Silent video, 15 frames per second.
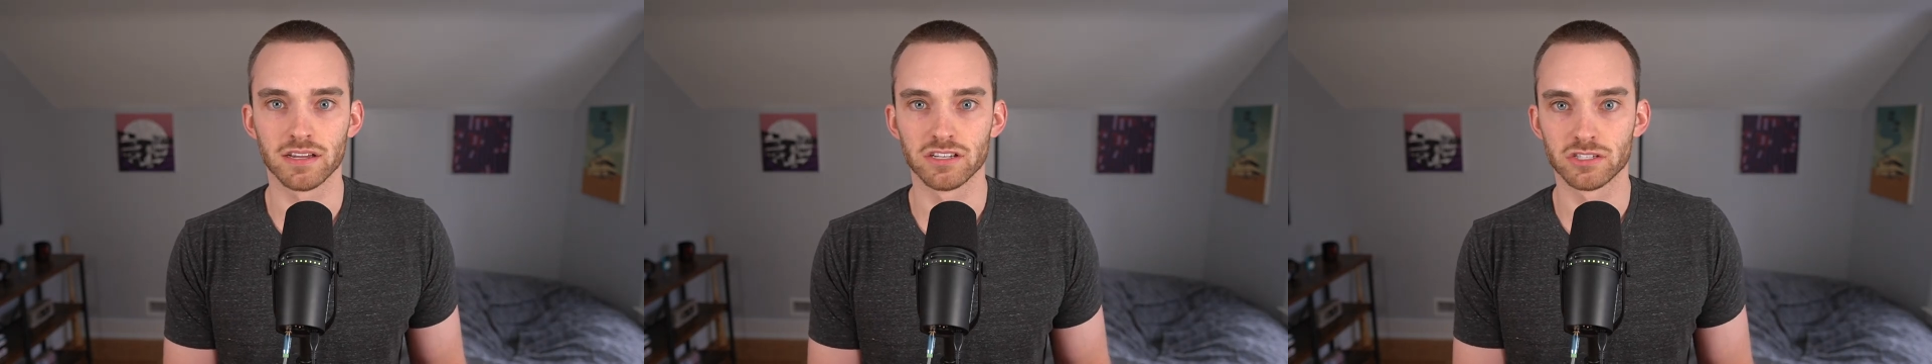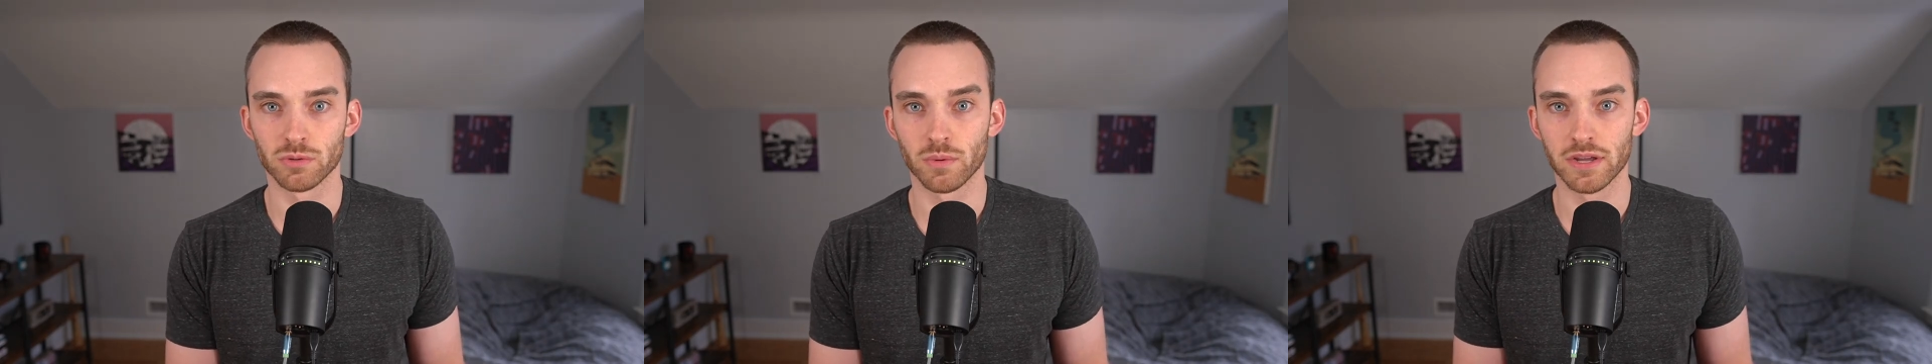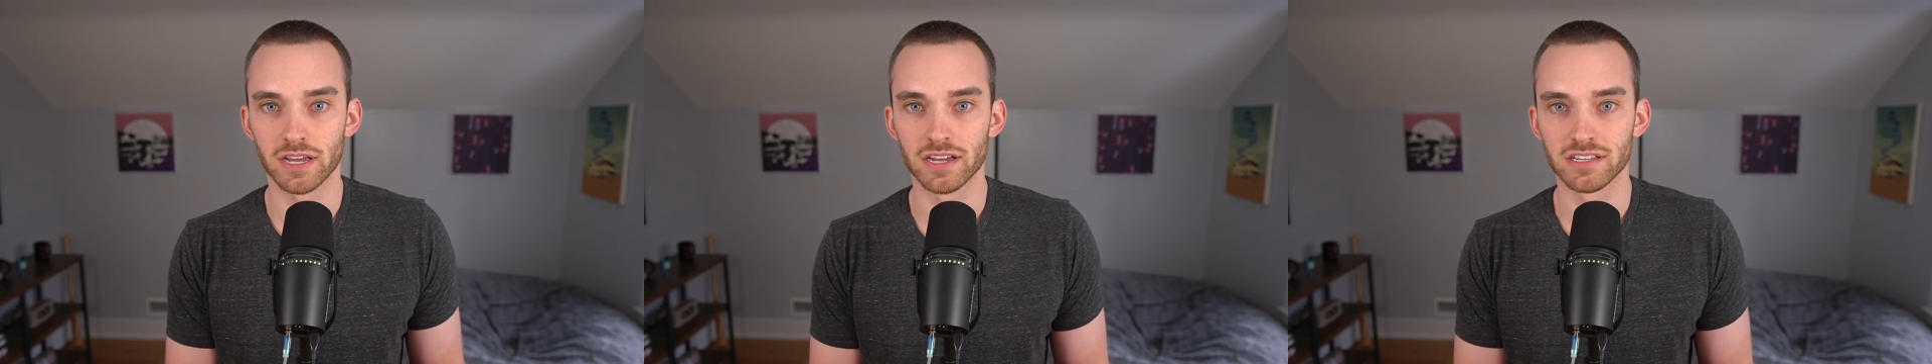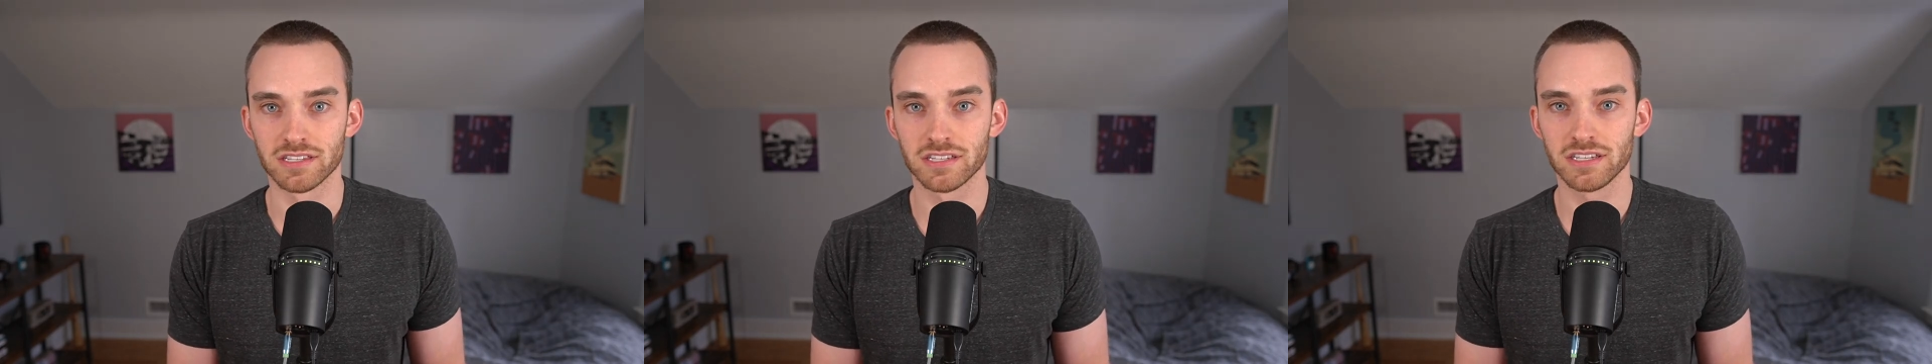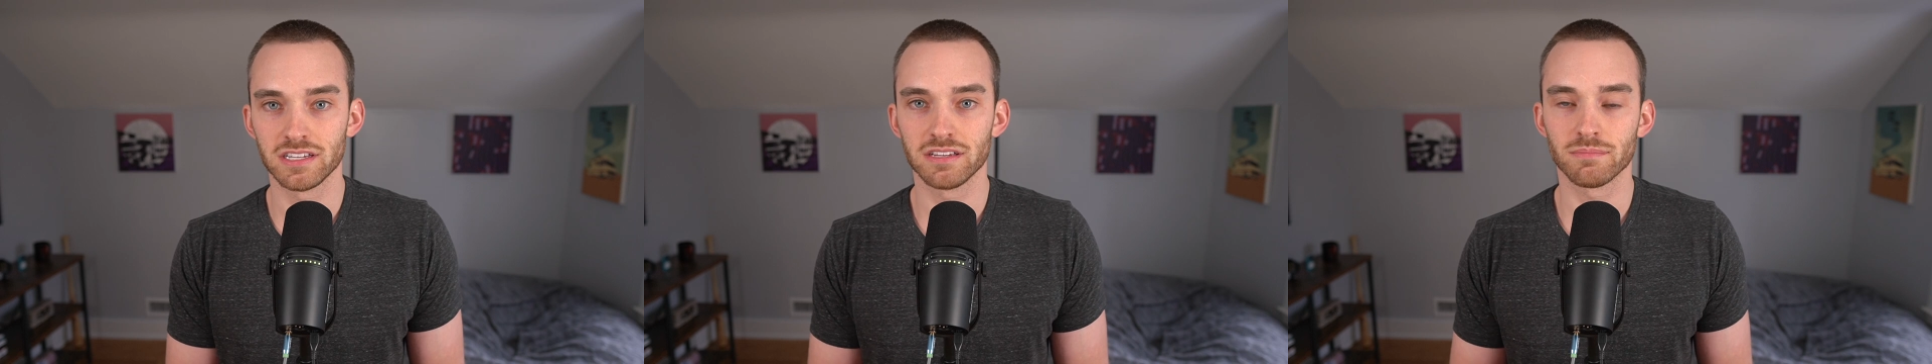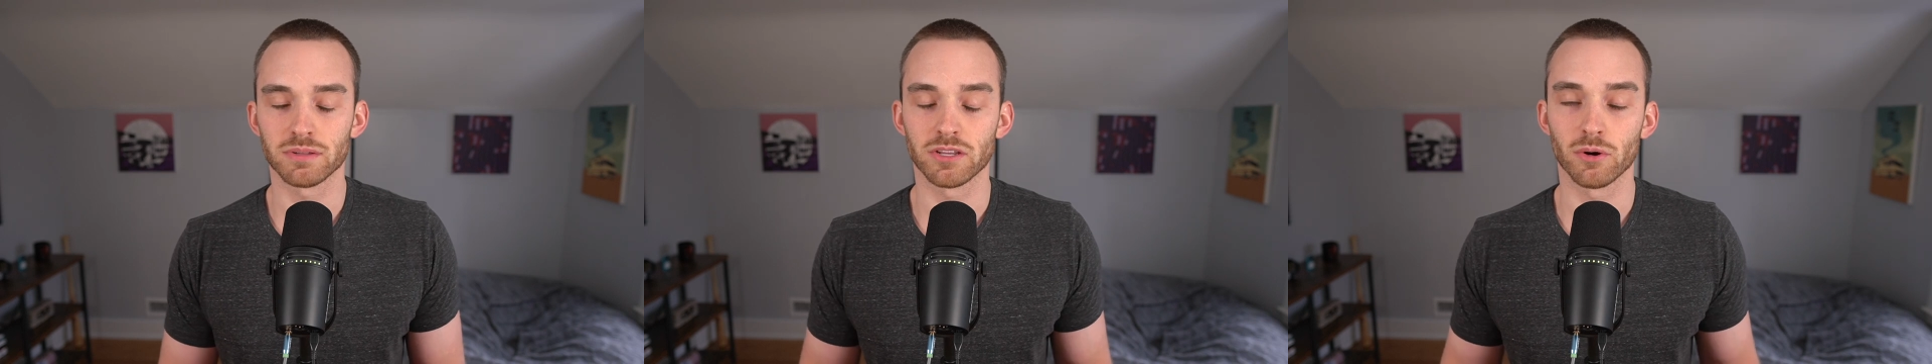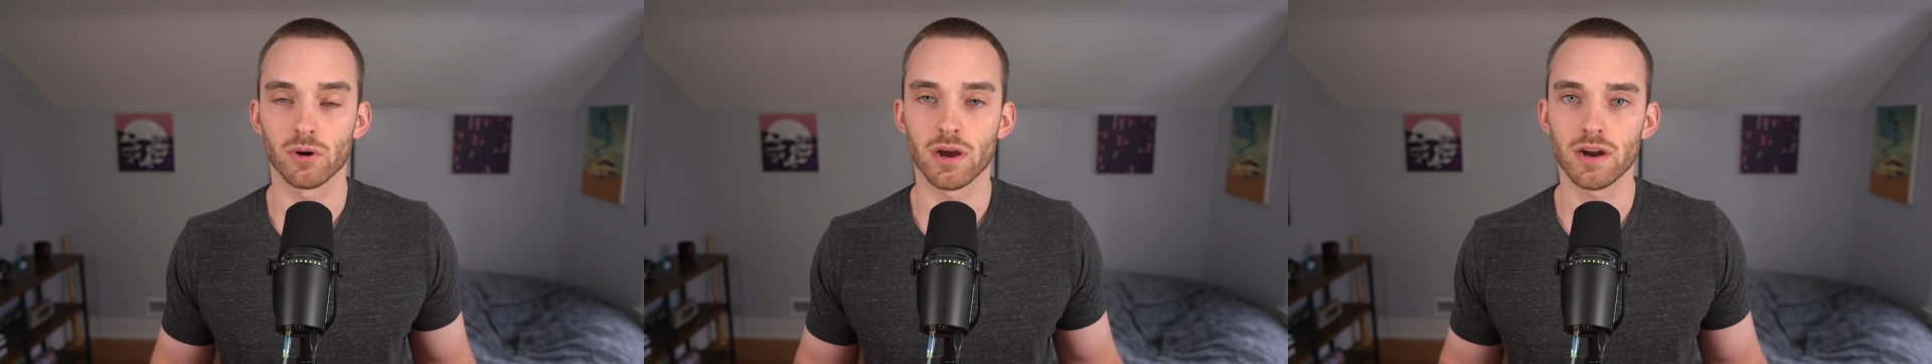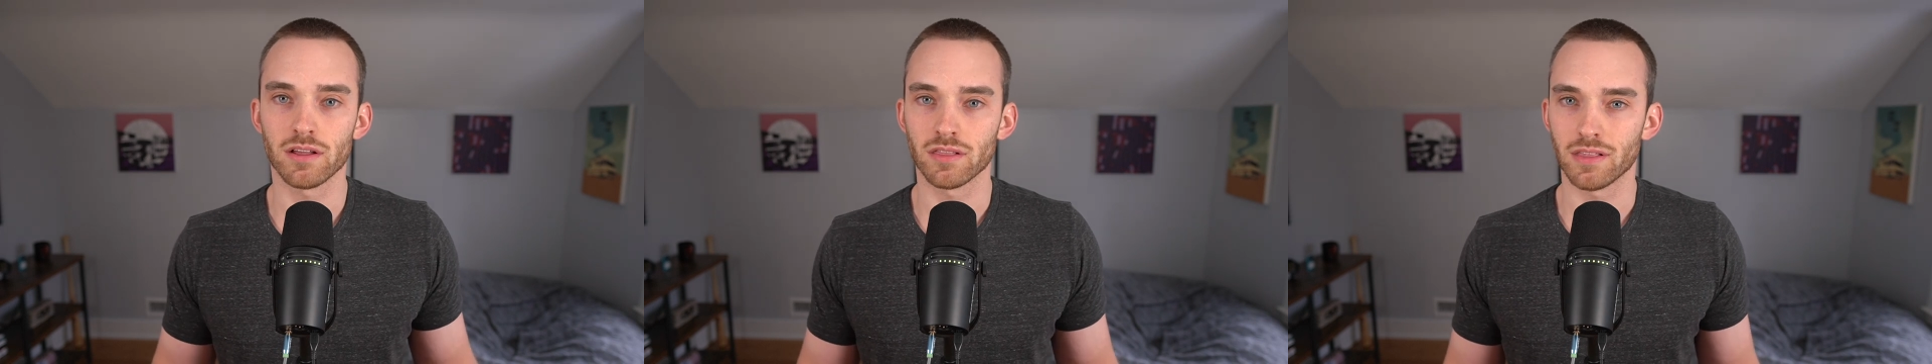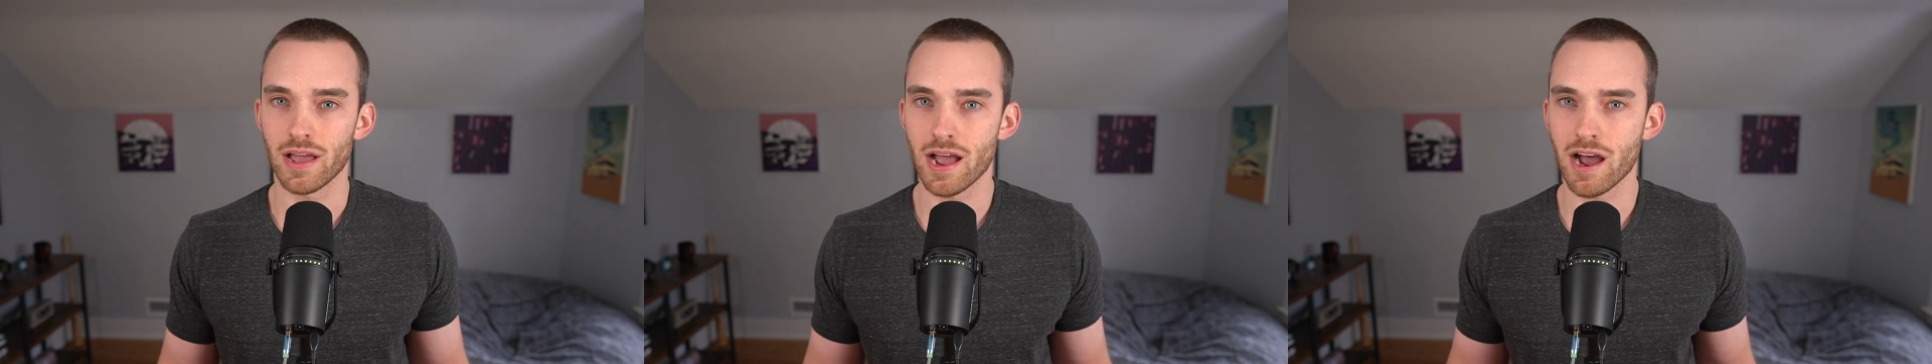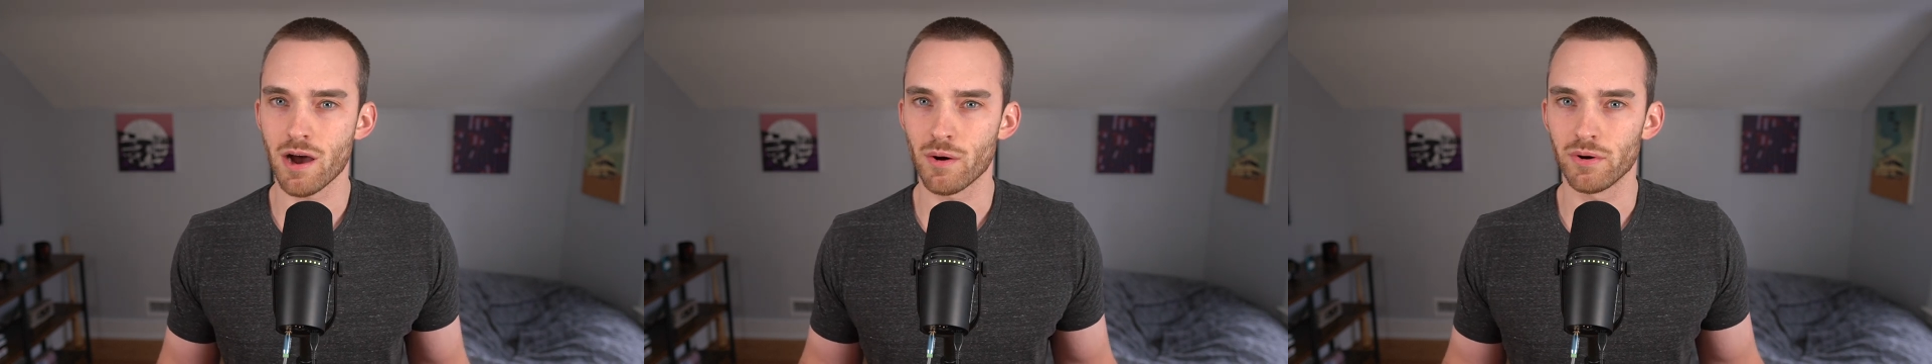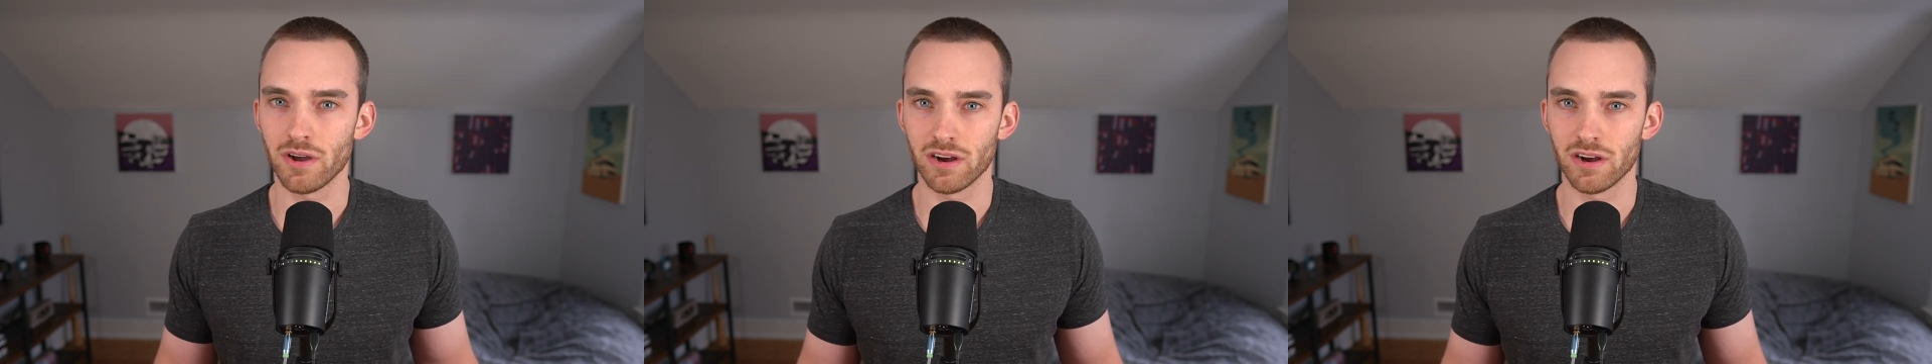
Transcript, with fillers: in 2018, but they were kind of loud,